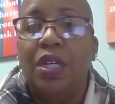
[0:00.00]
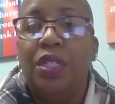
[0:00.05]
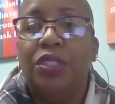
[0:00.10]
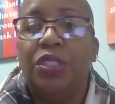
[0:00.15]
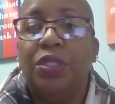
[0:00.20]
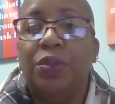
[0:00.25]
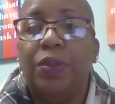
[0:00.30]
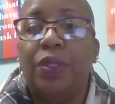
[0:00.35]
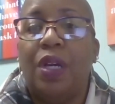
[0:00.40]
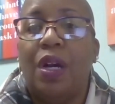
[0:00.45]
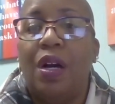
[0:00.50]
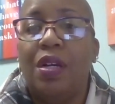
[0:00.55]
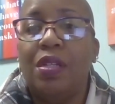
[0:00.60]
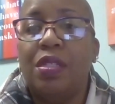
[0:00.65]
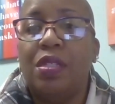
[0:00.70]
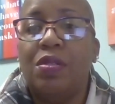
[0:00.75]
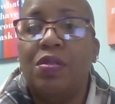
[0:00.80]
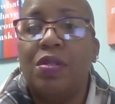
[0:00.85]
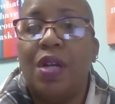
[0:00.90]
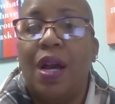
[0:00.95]
should we
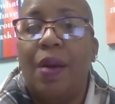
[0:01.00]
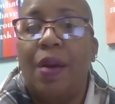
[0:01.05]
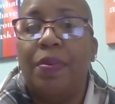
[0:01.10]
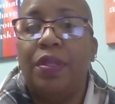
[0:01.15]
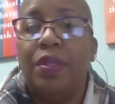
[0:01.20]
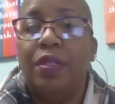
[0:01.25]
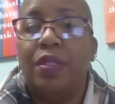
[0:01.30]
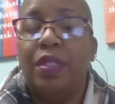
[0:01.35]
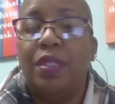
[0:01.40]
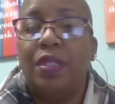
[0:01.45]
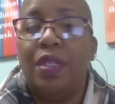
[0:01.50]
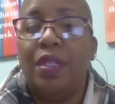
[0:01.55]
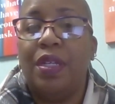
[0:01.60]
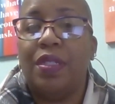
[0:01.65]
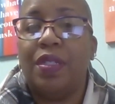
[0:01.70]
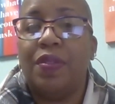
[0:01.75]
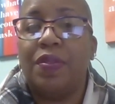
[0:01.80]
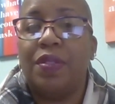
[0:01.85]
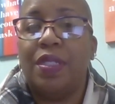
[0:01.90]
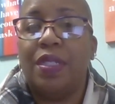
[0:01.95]
also copy the
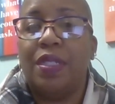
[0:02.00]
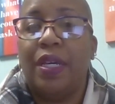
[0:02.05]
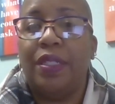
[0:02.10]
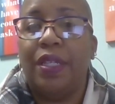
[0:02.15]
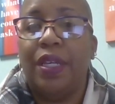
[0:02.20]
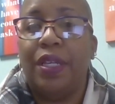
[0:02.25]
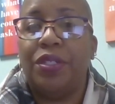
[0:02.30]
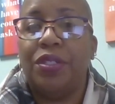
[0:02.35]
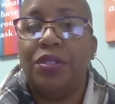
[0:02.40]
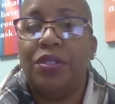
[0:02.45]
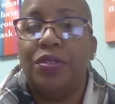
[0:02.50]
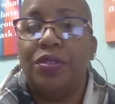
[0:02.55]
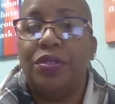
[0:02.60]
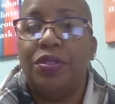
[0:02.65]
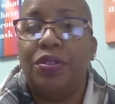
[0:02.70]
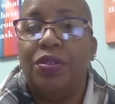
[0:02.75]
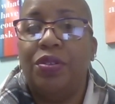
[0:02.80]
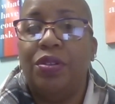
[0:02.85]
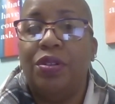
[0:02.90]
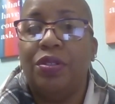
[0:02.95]
details of the citation
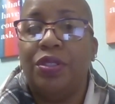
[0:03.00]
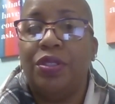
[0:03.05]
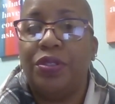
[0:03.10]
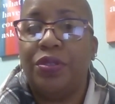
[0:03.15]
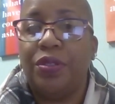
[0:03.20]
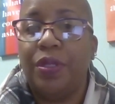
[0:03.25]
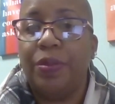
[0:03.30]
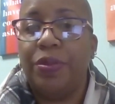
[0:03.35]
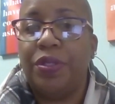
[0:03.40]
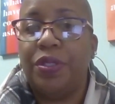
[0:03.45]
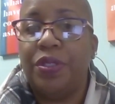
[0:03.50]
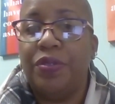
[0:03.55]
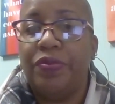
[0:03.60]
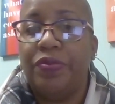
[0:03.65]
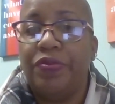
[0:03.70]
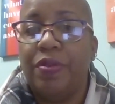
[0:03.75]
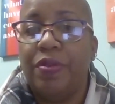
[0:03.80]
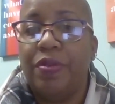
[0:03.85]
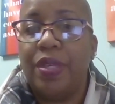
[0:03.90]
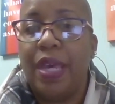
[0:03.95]
or description
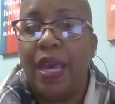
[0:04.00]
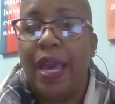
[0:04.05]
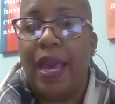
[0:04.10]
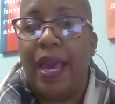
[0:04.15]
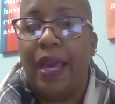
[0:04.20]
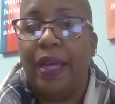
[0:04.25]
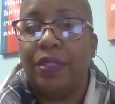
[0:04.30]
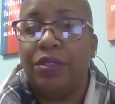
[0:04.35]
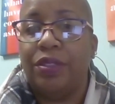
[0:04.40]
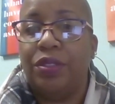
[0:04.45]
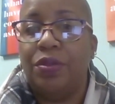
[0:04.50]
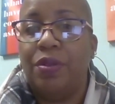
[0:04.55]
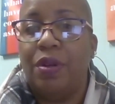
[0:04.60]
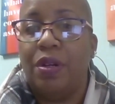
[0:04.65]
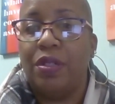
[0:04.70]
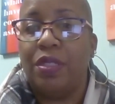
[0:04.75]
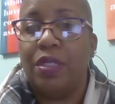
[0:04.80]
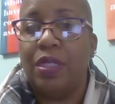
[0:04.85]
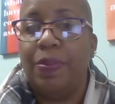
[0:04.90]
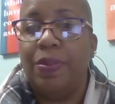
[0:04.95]
from the act to
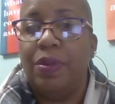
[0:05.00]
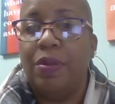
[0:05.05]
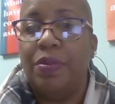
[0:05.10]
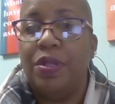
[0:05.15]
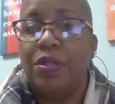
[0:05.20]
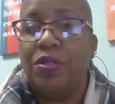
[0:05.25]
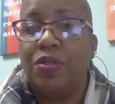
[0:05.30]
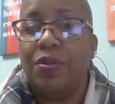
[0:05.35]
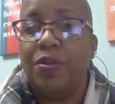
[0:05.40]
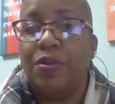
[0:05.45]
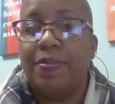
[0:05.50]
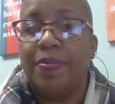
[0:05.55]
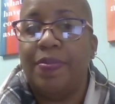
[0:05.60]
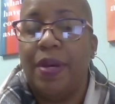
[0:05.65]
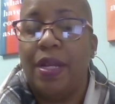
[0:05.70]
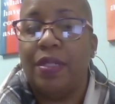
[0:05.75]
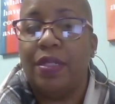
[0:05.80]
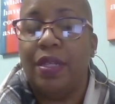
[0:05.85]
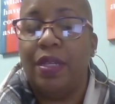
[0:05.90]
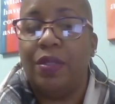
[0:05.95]
our supplemental
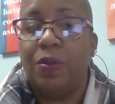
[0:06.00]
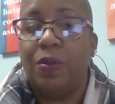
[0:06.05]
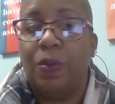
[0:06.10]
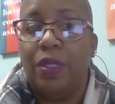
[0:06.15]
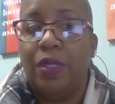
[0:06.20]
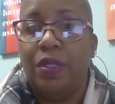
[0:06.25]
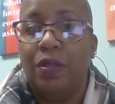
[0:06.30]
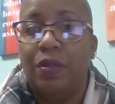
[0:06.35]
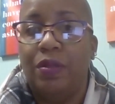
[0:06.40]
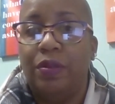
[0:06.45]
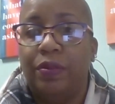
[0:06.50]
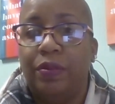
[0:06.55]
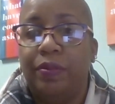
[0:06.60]
response as well?